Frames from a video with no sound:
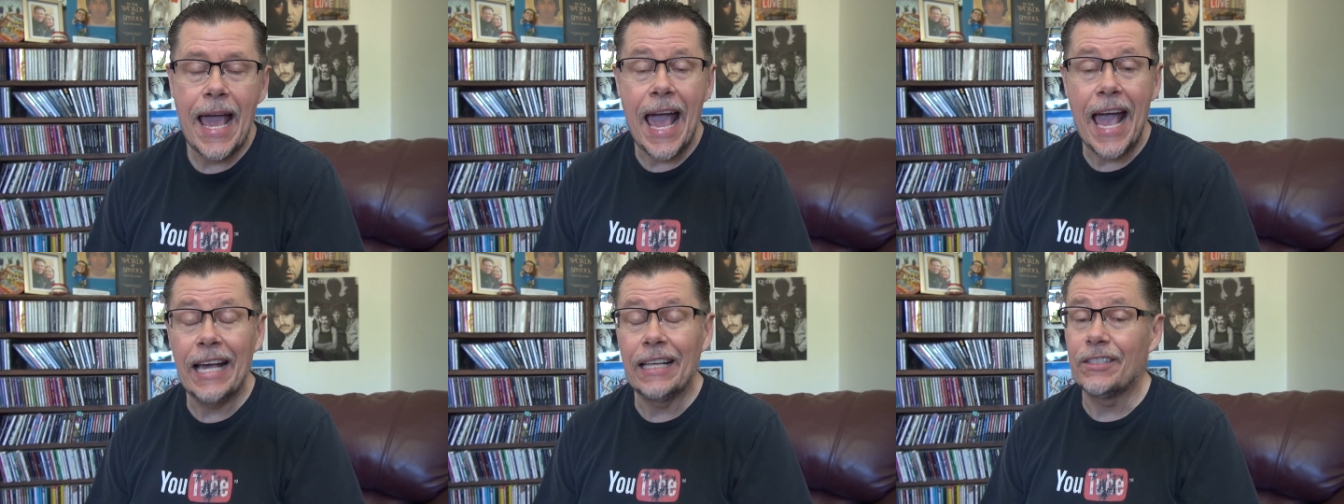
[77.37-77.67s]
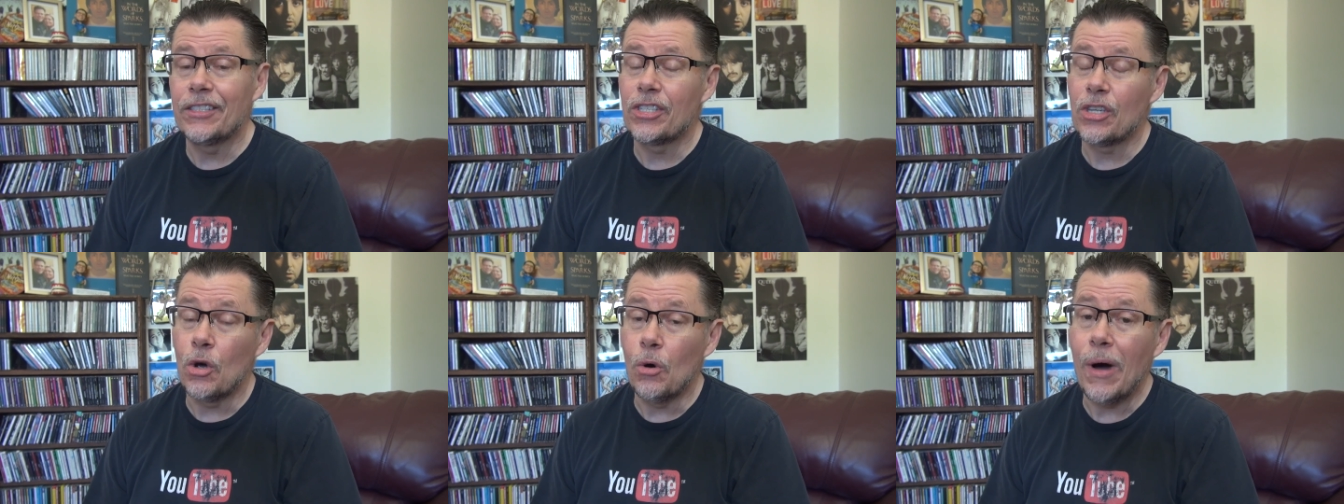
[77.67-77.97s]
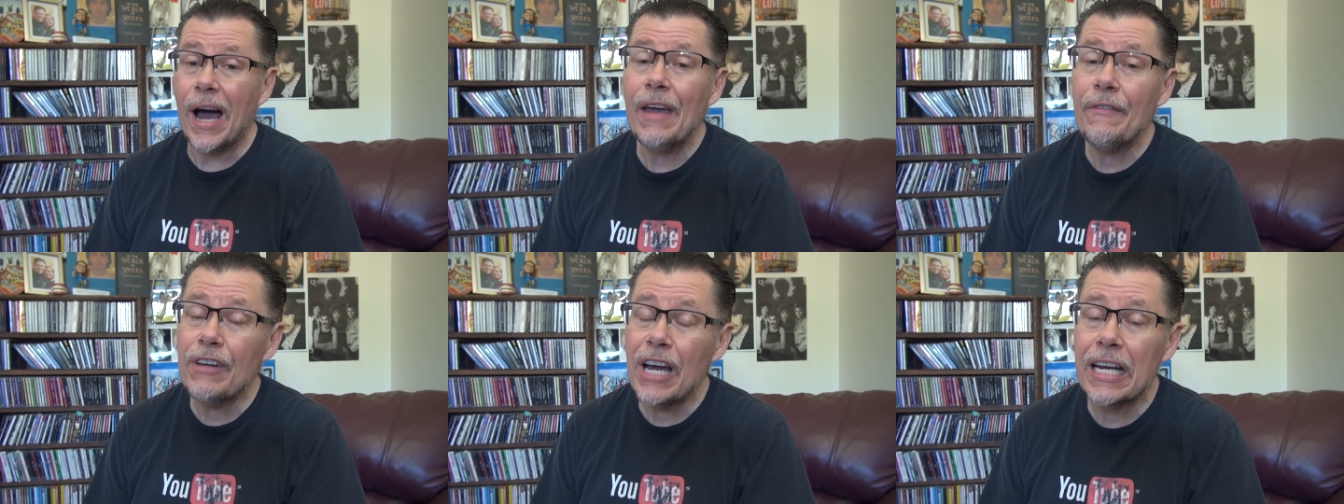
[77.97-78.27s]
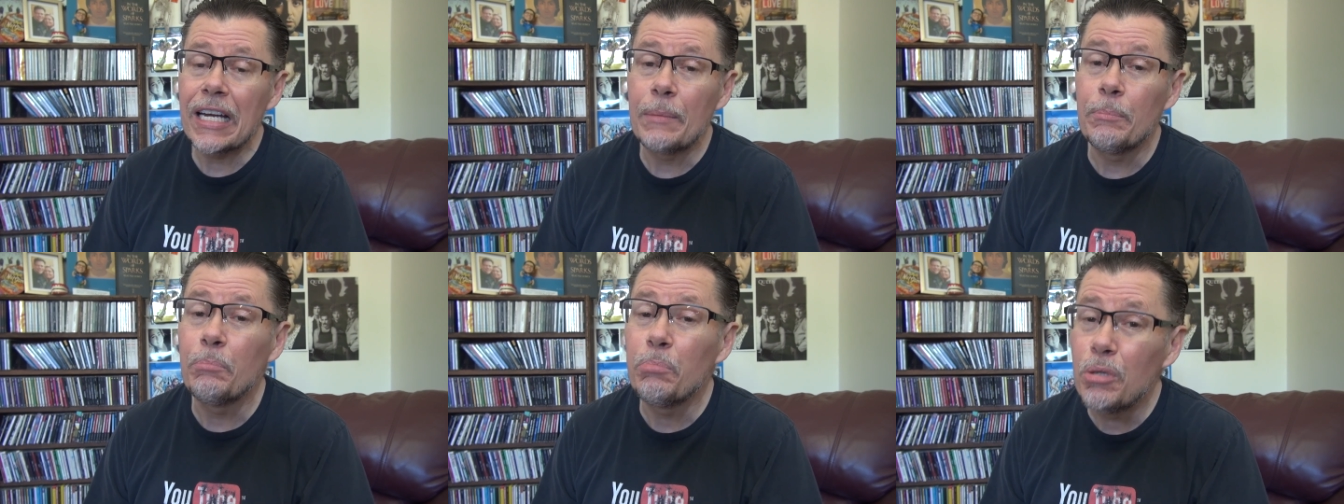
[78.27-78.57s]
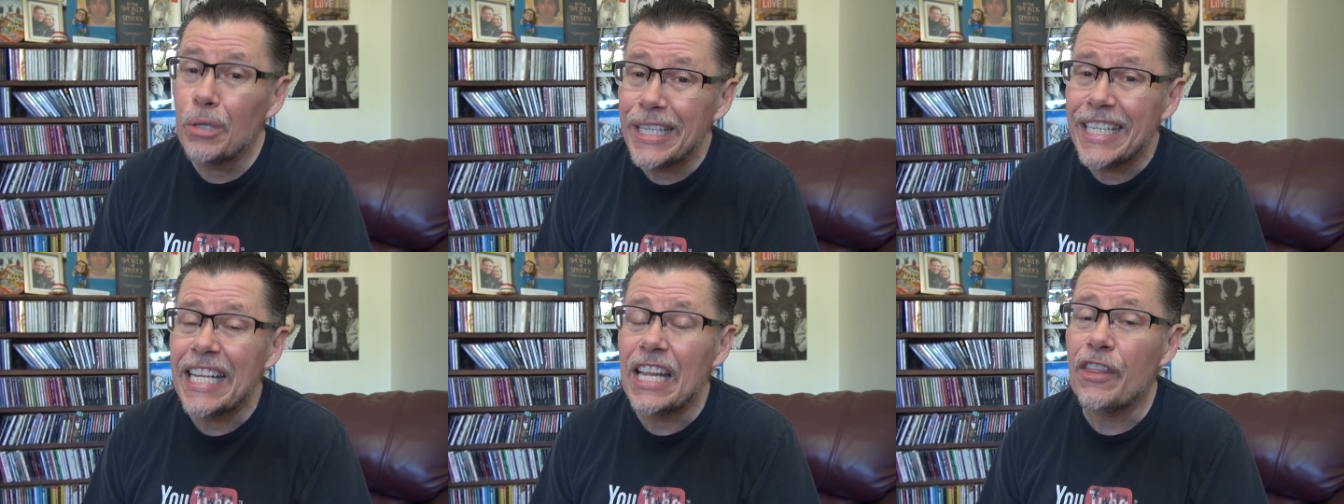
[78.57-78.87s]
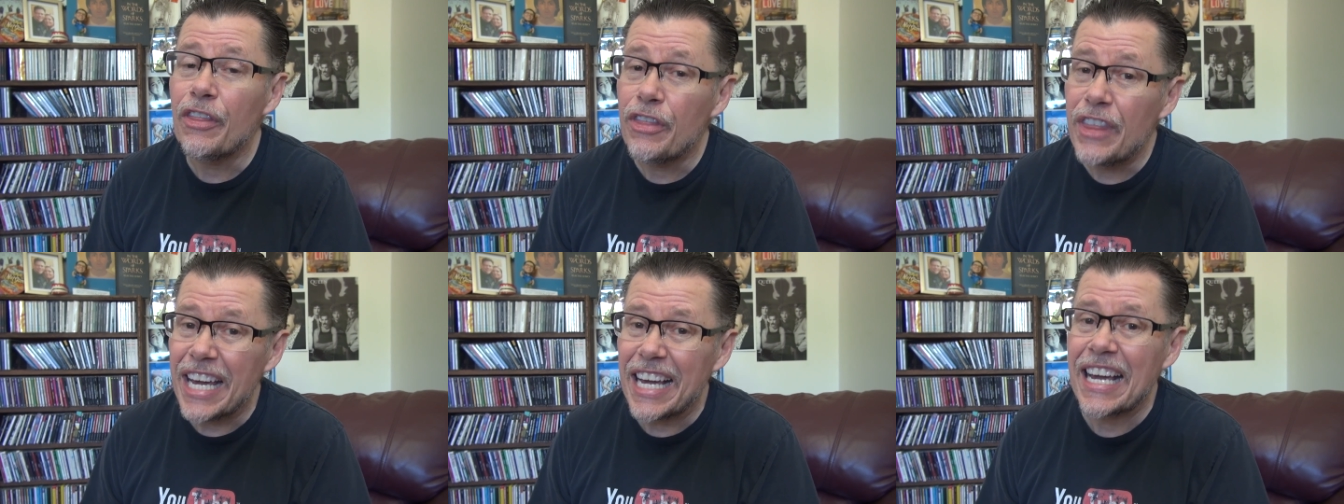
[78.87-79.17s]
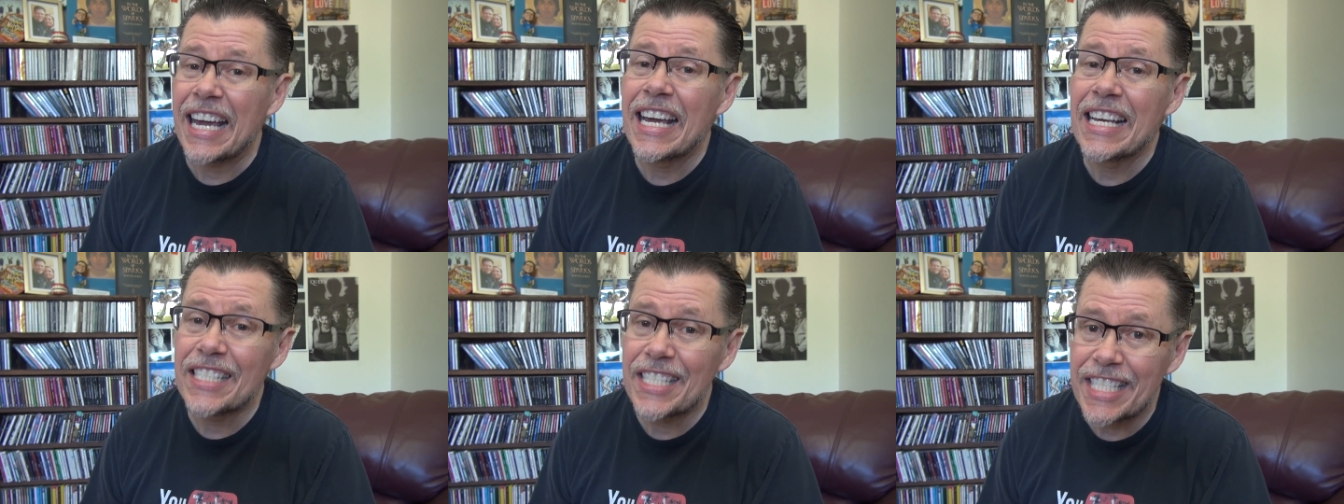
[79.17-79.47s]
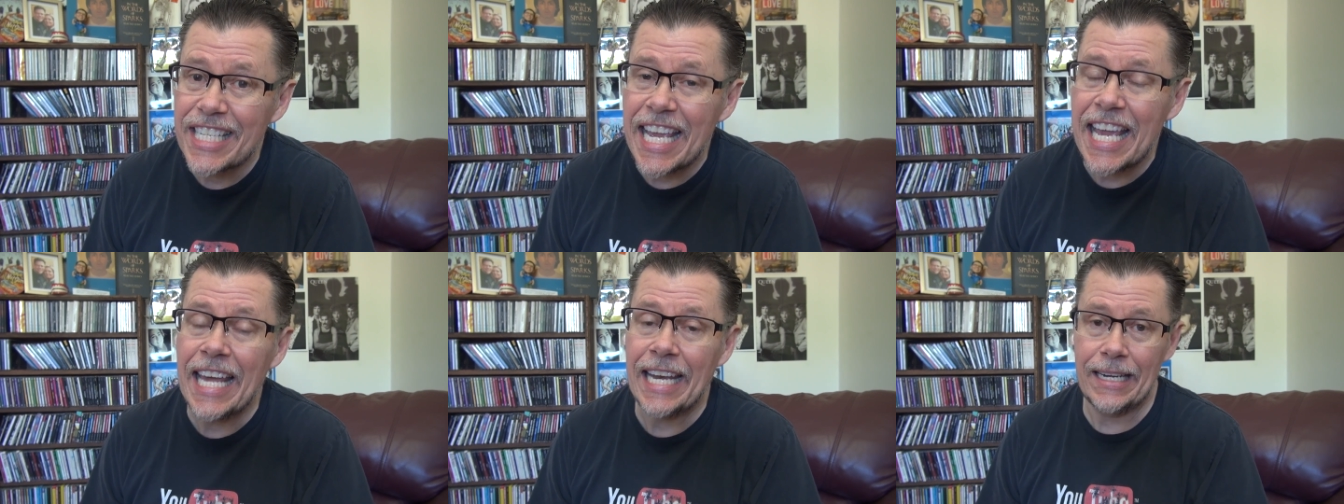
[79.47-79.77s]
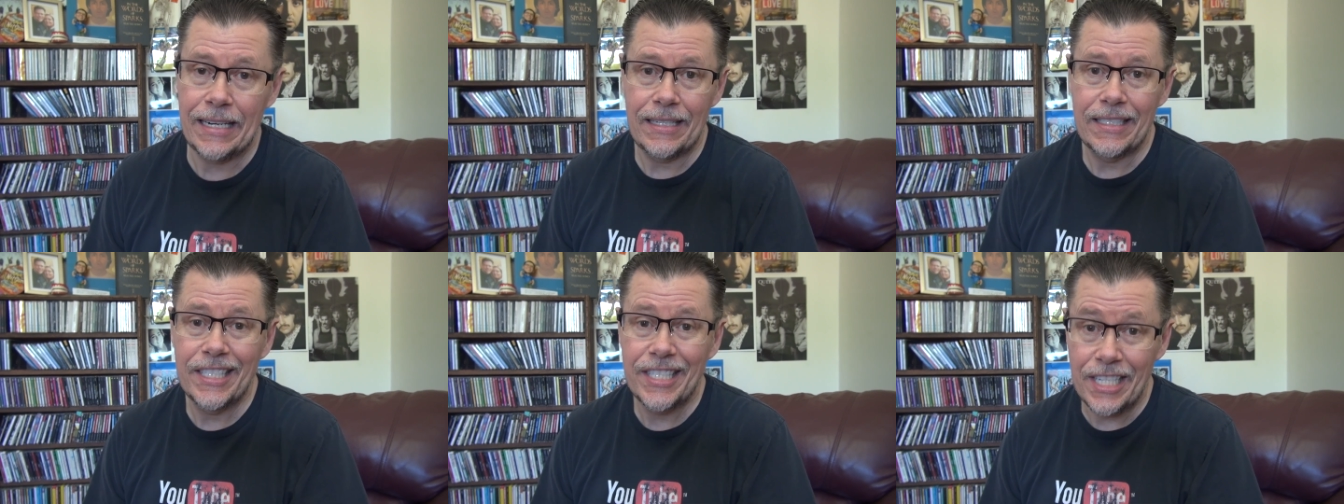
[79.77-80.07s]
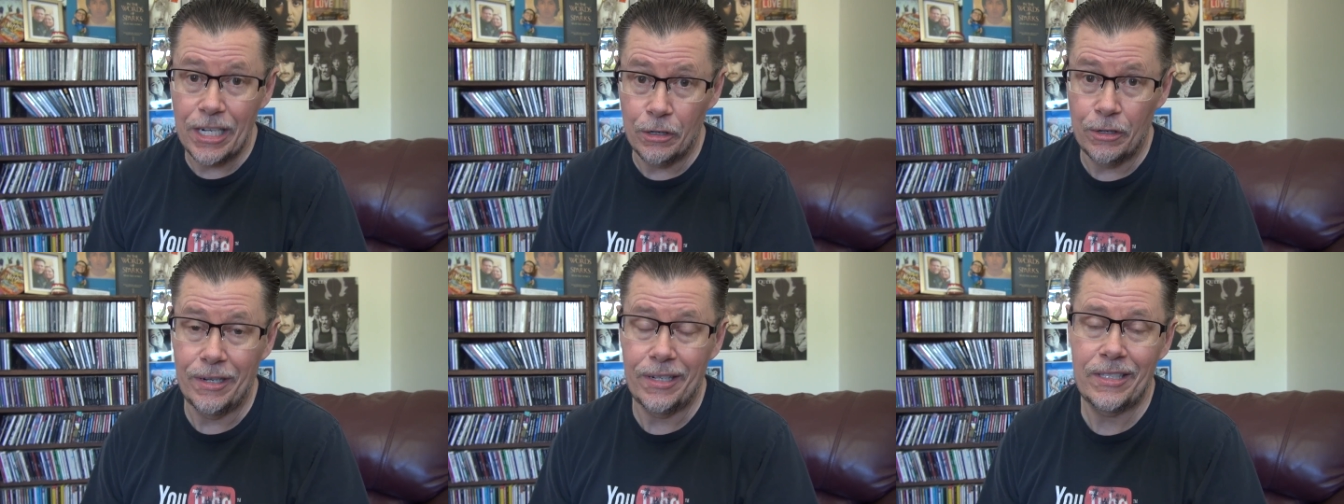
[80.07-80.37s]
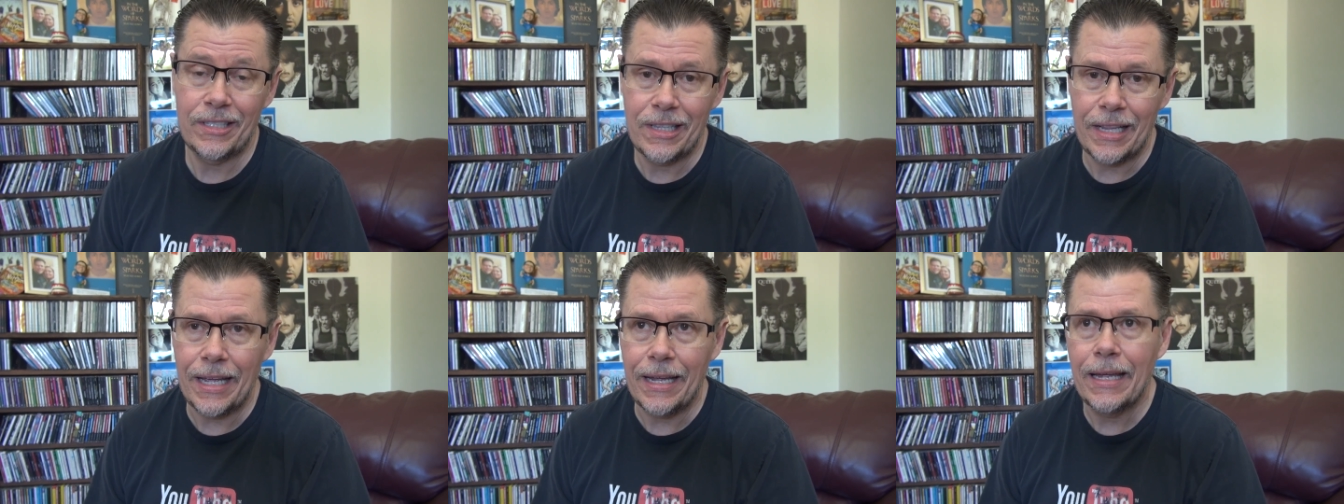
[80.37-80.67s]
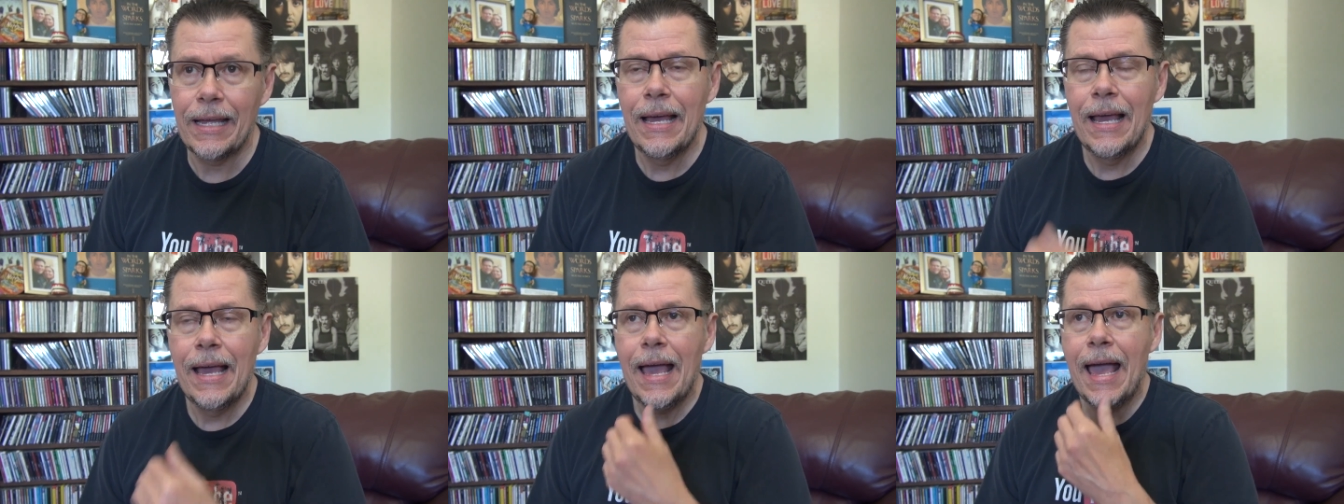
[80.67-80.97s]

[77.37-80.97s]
And so I've got a pretty thick skin, seriously.